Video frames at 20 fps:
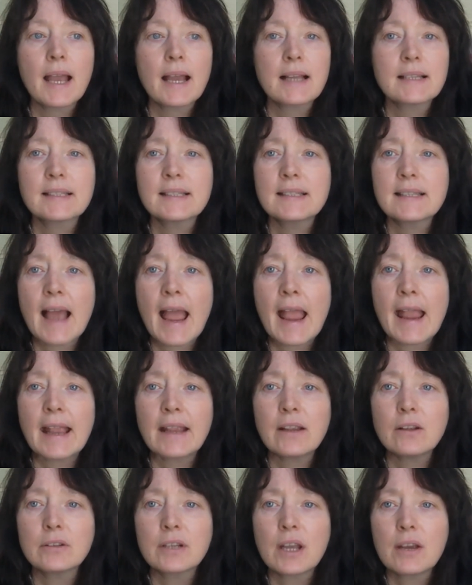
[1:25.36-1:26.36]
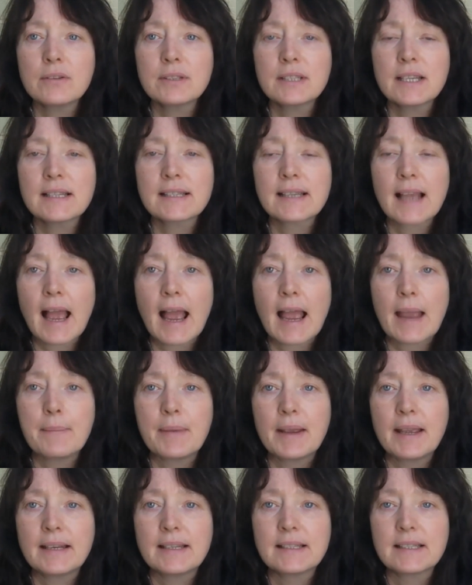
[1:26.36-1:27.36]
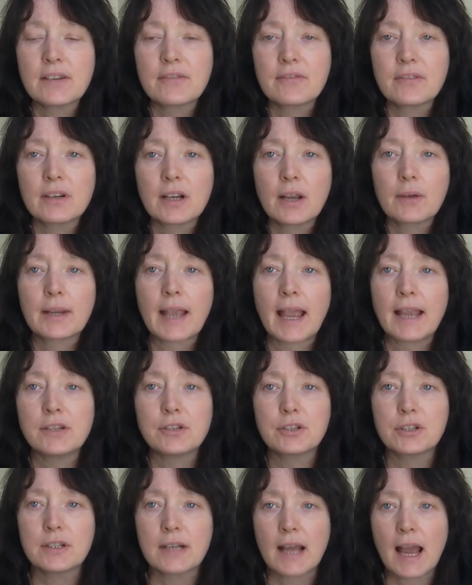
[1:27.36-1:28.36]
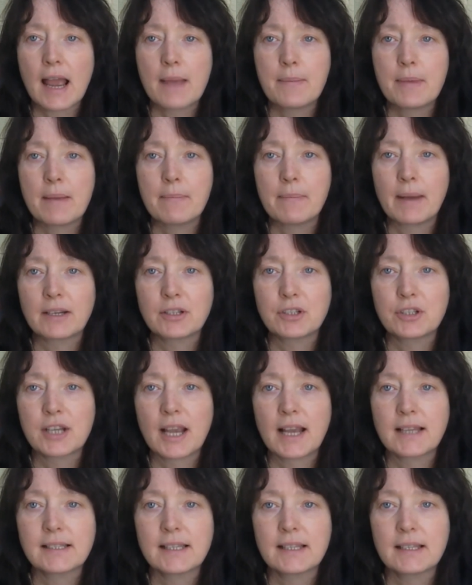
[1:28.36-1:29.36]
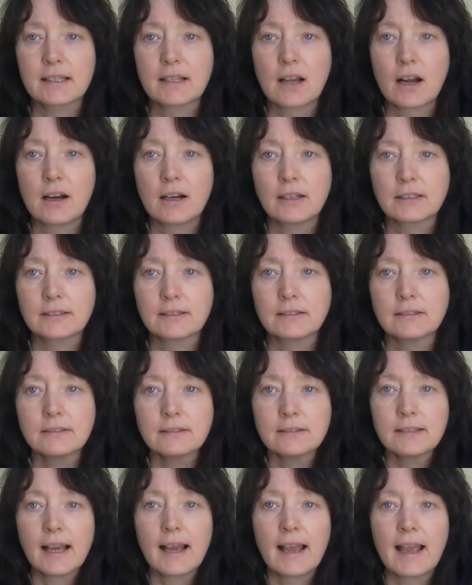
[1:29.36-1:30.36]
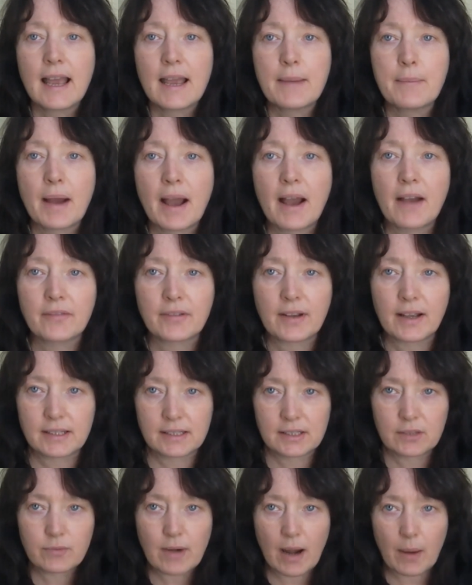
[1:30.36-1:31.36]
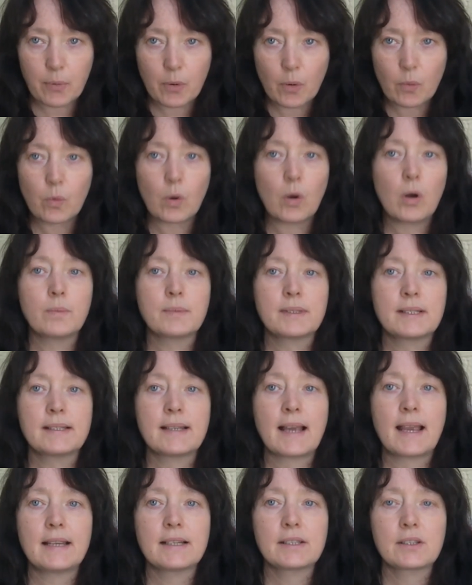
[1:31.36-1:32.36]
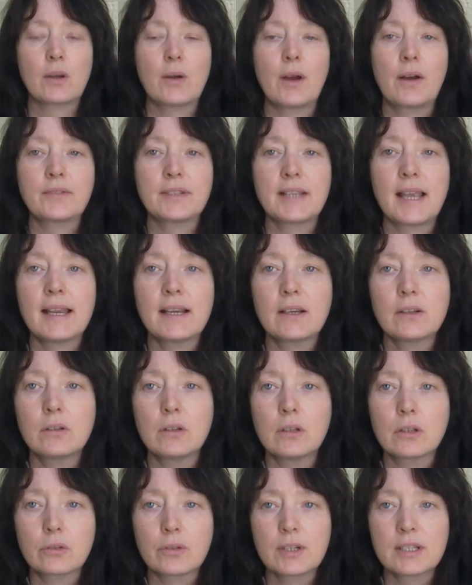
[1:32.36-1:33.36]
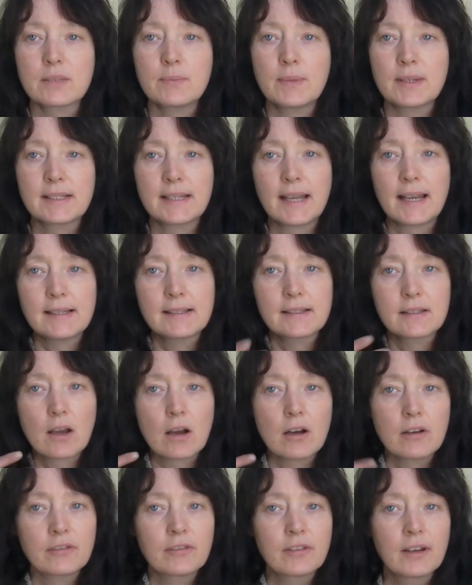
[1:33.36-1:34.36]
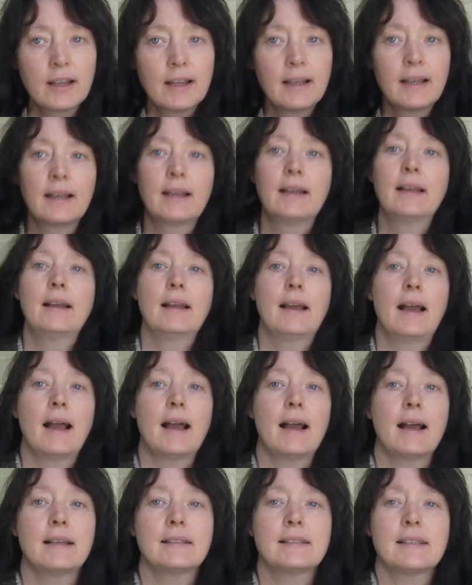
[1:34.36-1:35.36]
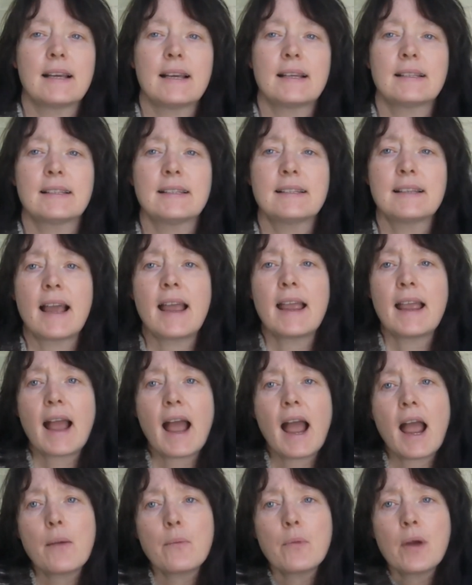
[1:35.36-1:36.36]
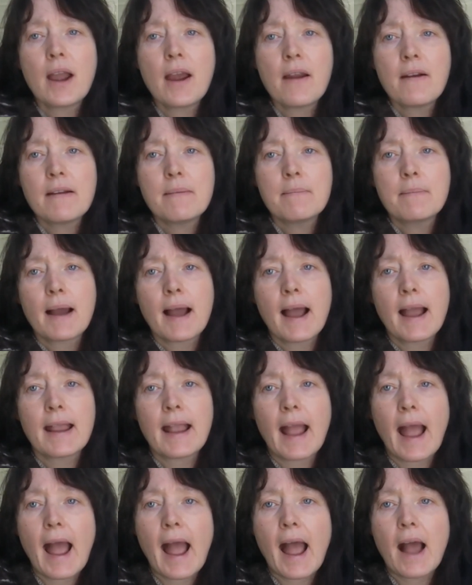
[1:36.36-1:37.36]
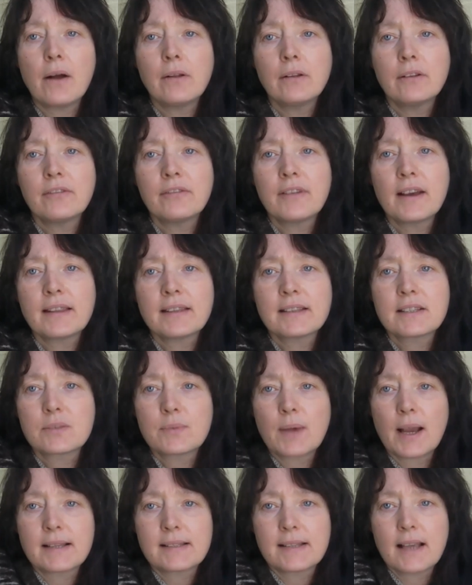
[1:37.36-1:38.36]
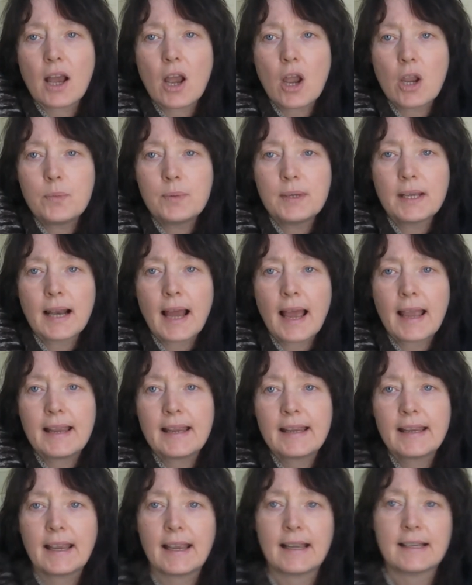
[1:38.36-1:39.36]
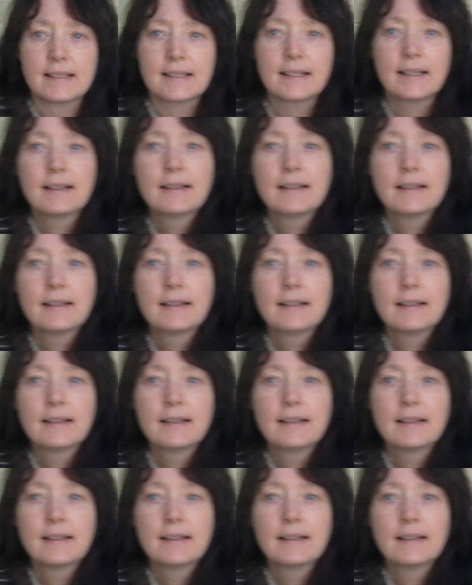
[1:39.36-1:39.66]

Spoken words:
Today you'll notice I'm in a different location. I'm in my shed in the garden. I've had to wrap up warm today, so I've taken all the Christmas knits off. And today I'm wearing my owl feather sweater. I hope you like it.